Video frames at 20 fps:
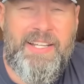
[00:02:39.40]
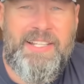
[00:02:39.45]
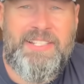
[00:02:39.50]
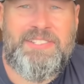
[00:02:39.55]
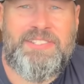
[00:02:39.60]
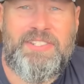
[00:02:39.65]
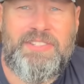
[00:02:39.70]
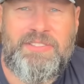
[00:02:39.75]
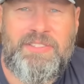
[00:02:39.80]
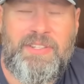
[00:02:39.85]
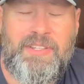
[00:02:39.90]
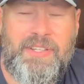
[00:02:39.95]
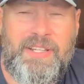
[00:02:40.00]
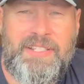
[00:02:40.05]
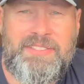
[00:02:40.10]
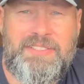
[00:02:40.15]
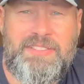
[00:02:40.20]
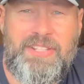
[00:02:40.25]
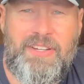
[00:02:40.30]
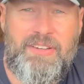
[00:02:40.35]

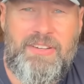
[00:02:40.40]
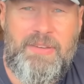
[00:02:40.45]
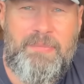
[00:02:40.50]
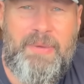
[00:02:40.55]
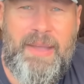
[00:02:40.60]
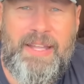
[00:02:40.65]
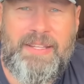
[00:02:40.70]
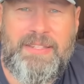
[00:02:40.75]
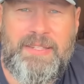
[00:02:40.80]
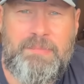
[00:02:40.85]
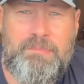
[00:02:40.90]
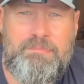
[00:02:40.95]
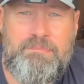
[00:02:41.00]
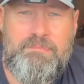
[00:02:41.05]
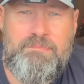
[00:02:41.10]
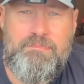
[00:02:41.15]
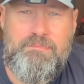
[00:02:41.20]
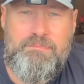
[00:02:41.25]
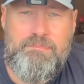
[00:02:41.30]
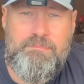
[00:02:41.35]
let's talk about the
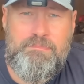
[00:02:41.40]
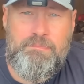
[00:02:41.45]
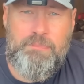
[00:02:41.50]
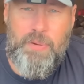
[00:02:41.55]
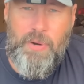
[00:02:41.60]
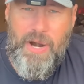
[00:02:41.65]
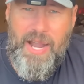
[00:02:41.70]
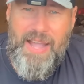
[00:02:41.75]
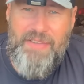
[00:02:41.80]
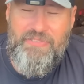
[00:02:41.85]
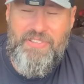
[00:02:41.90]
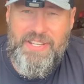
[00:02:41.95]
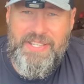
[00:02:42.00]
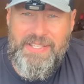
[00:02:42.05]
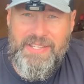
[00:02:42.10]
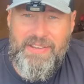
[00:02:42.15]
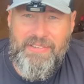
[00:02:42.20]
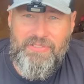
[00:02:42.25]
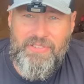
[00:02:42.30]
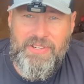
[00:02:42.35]

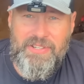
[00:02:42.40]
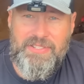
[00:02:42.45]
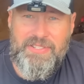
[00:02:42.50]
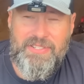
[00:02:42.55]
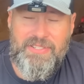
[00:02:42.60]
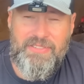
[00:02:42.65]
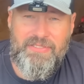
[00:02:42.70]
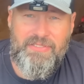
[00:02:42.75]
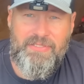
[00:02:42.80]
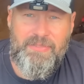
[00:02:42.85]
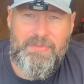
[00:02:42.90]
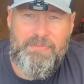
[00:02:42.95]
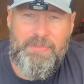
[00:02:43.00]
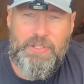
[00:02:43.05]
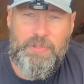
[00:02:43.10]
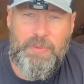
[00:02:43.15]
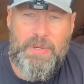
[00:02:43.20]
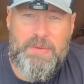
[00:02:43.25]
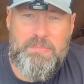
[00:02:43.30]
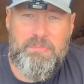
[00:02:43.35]
profit difference
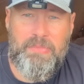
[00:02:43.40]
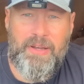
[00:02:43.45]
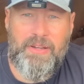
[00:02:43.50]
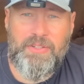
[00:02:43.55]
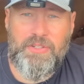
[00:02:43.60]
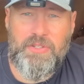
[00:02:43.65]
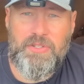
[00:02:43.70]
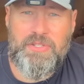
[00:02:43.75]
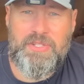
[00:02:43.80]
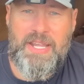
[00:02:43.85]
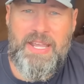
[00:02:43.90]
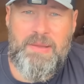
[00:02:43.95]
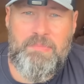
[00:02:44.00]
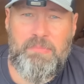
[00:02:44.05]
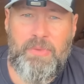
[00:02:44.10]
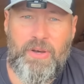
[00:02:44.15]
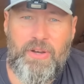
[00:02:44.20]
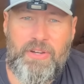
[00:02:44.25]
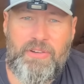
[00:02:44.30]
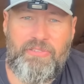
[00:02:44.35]
between bundles
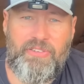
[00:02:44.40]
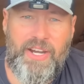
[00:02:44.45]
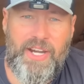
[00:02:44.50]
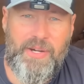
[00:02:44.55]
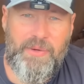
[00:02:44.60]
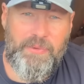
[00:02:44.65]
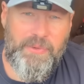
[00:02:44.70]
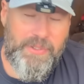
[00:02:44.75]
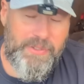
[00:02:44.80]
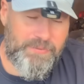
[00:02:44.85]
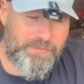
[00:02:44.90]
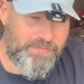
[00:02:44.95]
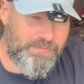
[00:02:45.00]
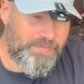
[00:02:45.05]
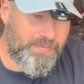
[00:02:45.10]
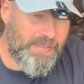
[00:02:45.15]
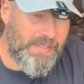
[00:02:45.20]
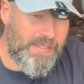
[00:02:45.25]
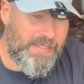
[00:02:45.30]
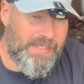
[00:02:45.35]
and bulk firewood.
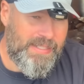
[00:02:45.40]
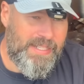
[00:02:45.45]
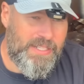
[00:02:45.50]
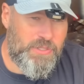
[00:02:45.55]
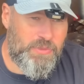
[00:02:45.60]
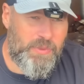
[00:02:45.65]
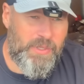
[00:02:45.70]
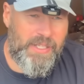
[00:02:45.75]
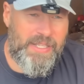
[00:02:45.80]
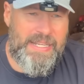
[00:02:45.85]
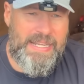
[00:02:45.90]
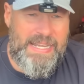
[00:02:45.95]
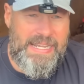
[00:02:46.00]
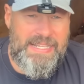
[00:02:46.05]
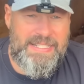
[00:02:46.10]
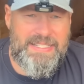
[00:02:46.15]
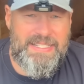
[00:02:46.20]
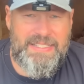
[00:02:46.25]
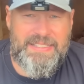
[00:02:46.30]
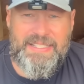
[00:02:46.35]
It's really
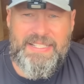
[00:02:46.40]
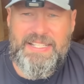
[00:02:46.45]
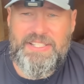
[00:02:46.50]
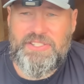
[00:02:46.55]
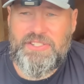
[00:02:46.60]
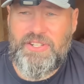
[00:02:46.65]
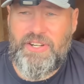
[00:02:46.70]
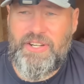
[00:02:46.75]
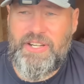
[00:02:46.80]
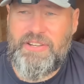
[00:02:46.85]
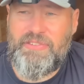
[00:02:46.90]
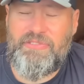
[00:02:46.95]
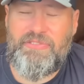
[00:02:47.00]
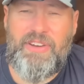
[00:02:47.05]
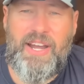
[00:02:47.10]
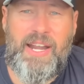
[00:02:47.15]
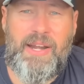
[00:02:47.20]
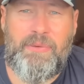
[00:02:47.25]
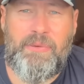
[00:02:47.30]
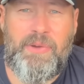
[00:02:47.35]
easy to get started in
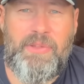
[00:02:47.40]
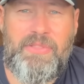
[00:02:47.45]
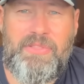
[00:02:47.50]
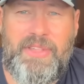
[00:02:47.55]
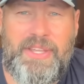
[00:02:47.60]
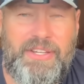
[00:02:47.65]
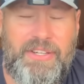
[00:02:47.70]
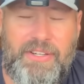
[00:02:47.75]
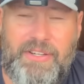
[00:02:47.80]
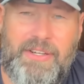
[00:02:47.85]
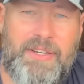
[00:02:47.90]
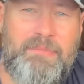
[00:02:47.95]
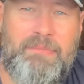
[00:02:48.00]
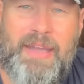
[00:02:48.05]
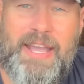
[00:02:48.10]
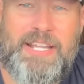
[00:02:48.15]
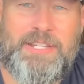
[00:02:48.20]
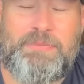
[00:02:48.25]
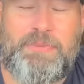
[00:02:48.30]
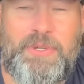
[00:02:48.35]
firewood and think you're going to
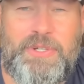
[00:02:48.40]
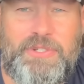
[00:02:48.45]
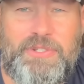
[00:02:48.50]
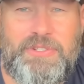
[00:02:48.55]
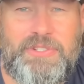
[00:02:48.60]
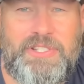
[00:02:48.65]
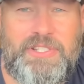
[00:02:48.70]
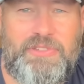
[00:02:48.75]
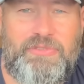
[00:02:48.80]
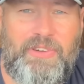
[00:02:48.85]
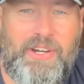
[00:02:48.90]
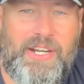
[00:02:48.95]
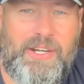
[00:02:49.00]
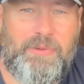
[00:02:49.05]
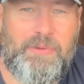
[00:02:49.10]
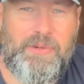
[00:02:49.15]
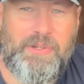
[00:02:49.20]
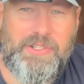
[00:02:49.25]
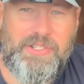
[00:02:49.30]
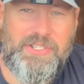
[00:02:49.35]
mass produce this
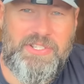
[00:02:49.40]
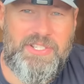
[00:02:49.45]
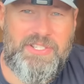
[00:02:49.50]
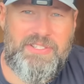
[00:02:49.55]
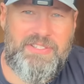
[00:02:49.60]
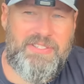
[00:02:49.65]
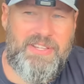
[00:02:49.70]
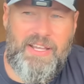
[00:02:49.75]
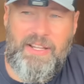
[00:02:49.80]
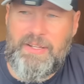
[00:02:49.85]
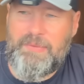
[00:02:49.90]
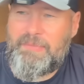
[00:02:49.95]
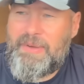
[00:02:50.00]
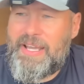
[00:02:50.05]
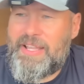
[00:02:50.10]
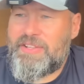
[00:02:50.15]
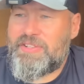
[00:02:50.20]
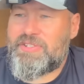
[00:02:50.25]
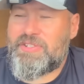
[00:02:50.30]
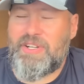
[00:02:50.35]
firewood and just sell it
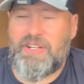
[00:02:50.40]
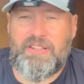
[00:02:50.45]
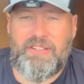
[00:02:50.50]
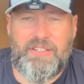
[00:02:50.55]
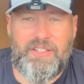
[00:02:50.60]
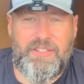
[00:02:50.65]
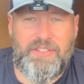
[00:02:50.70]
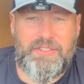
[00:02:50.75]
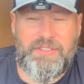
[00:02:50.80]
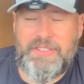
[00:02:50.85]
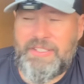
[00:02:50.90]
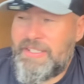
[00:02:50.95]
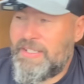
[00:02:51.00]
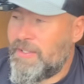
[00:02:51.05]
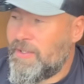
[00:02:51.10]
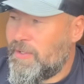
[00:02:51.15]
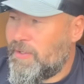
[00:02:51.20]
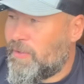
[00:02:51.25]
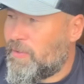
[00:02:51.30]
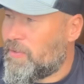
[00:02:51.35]
by the truckload
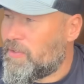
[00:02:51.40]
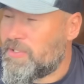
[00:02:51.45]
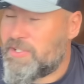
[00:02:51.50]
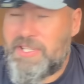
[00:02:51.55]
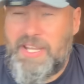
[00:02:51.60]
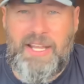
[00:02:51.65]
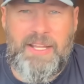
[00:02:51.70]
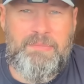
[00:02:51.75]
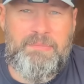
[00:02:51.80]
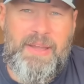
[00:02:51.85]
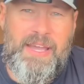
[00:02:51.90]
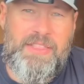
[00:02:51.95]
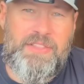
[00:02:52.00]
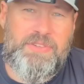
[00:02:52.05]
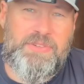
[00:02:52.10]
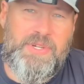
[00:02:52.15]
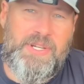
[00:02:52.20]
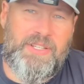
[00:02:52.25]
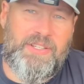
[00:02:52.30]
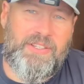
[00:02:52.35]
or sell it by
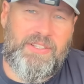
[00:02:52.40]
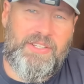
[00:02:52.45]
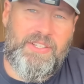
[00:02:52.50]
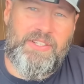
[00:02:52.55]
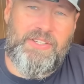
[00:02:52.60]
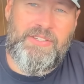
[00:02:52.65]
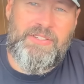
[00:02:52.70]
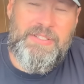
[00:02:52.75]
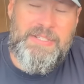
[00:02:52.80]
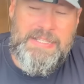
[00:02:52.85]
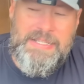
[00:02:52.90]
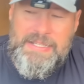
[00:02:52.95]
the trailer load.